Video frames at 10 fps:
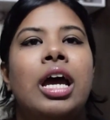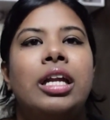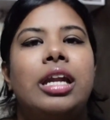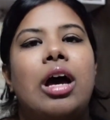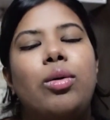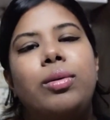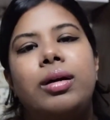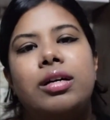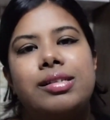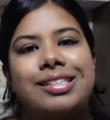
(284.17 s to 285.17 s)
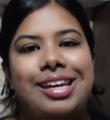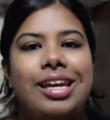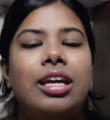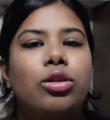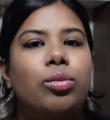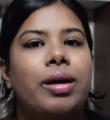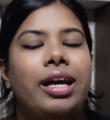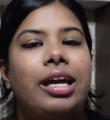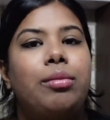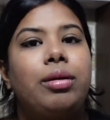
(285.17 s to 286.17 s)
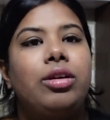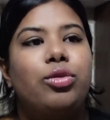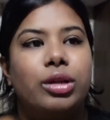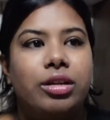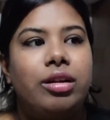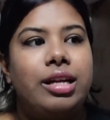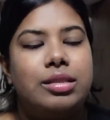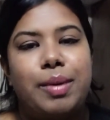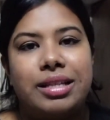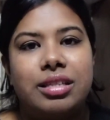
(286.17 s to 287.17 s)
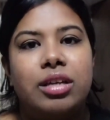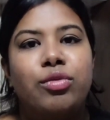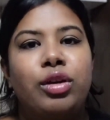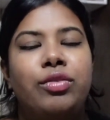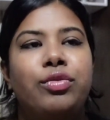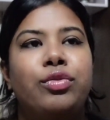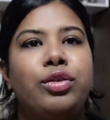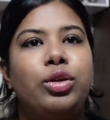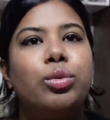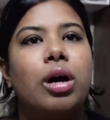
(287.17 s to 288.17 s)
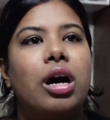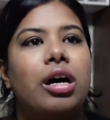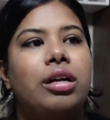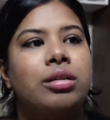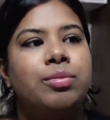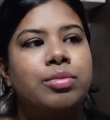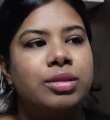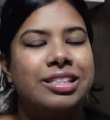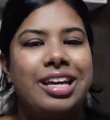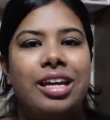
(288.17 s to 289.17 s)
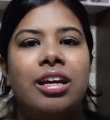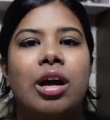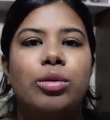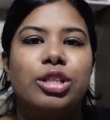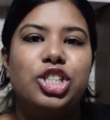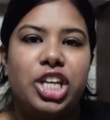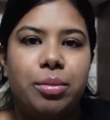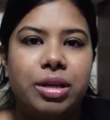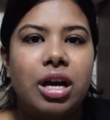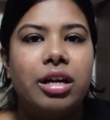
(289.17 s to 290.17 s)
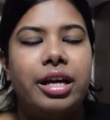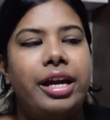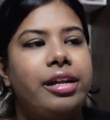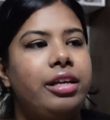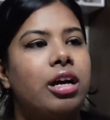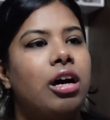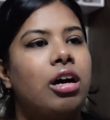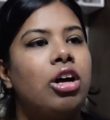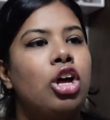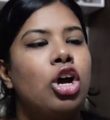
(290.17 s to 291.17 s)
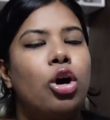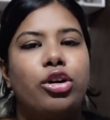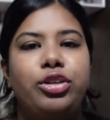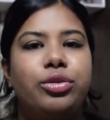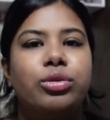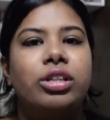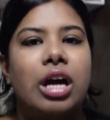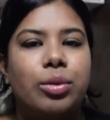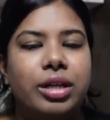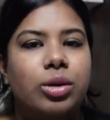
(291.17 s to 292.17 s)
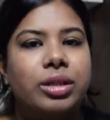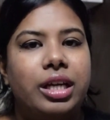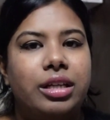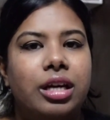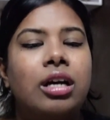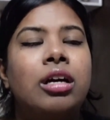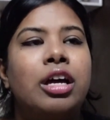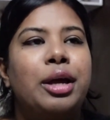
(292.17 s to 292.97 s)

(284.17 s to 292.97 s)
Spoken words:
Now staying in Dubai can be really expensive if you are staying around the JBR area or the downtown area,